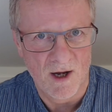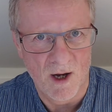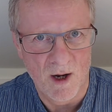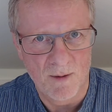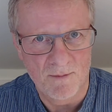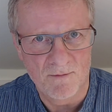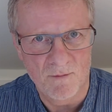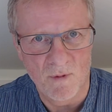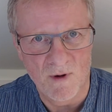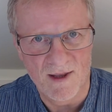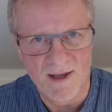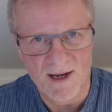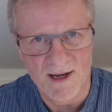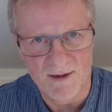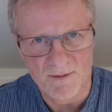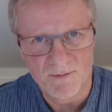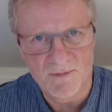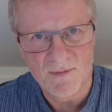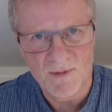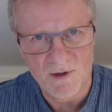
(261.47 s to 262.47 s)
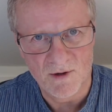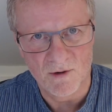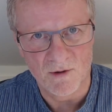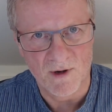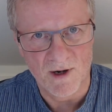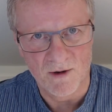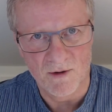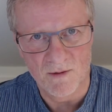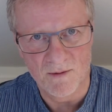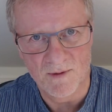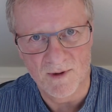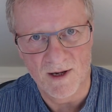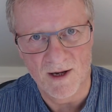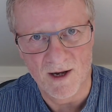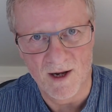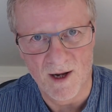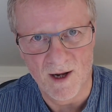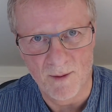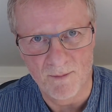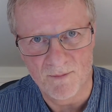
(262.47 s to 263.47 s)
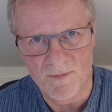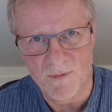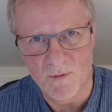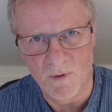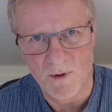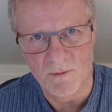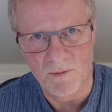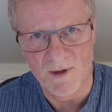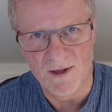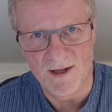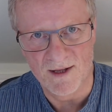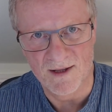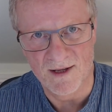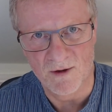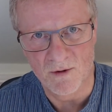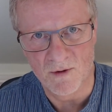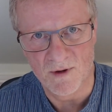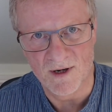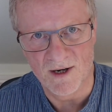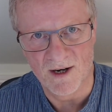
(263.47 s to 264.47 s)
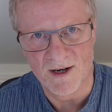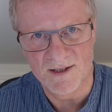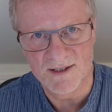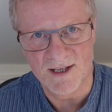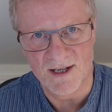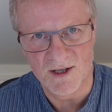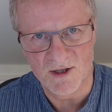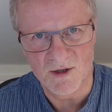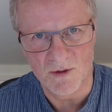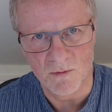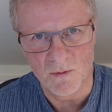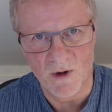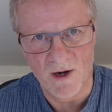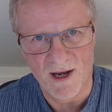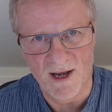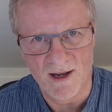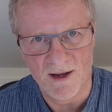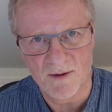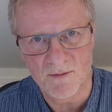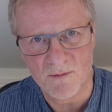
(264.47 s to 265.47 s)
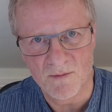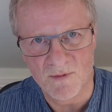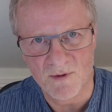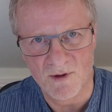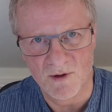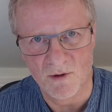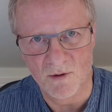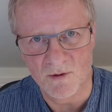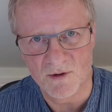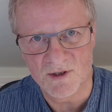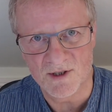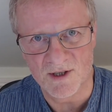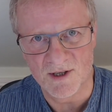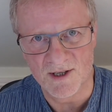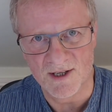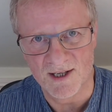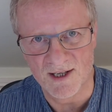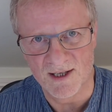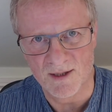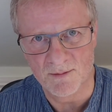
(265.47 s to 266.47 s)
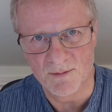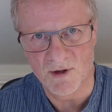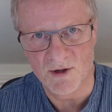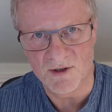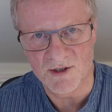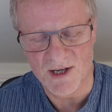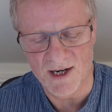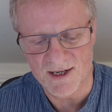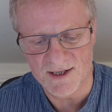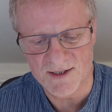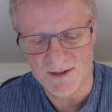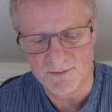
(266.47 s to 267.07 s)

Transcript: within your own within the organization where you're studying the project.